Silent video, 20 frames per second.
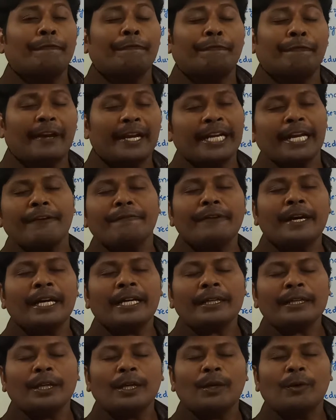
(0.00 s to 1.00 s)

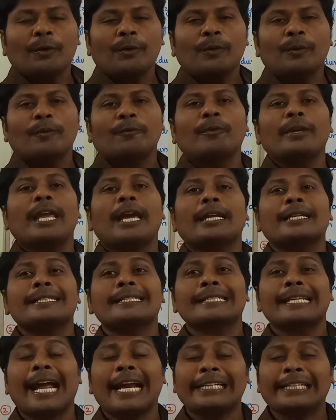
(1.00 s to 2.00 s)
Whenever we are
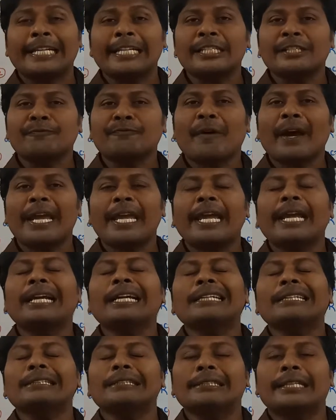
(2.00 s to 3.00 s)

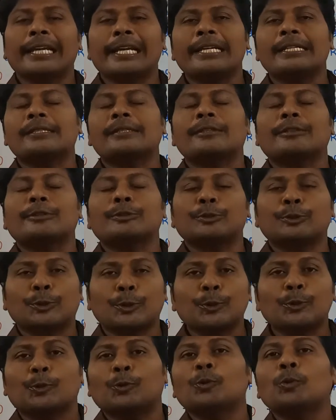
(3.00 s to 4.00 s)
satisfying these
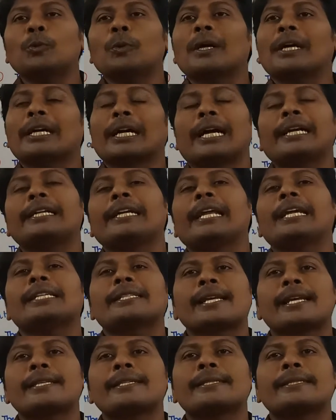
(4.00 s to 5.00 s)
two
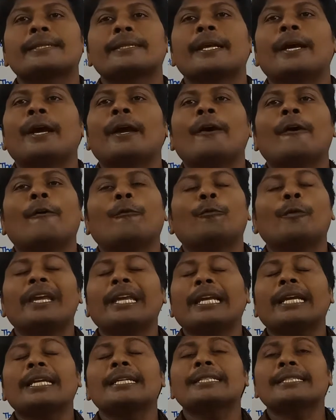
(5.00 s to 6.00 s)
conditions,
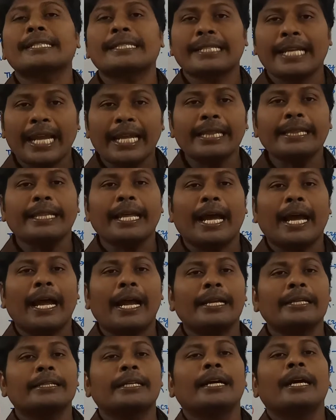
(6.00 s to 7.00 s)
we can say
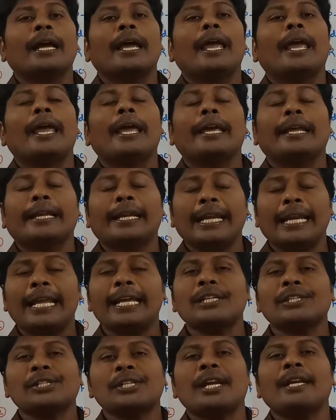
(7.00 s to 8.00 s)
that a
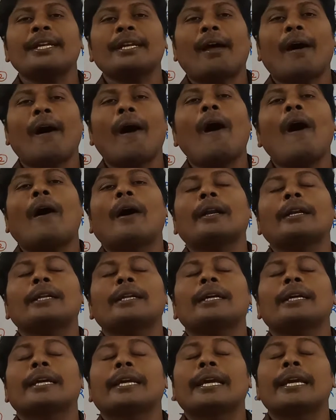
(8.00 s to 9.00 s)
relation
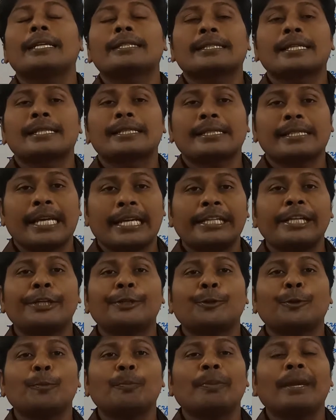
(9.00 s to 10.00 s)
R is
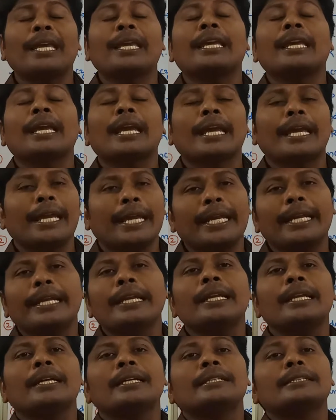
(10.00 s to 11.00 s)
said to be
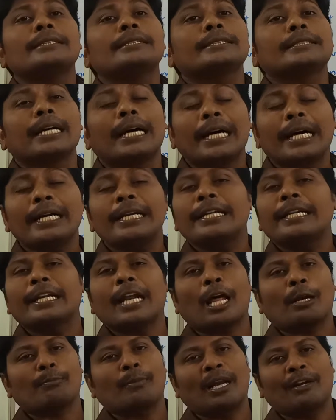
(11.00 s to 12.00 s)
in third
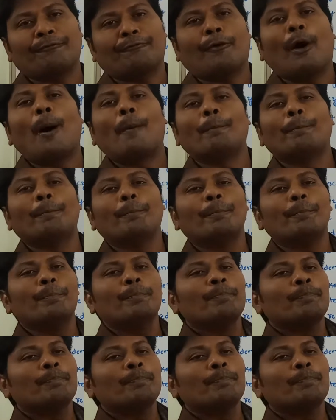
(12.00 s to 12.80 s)
normal form.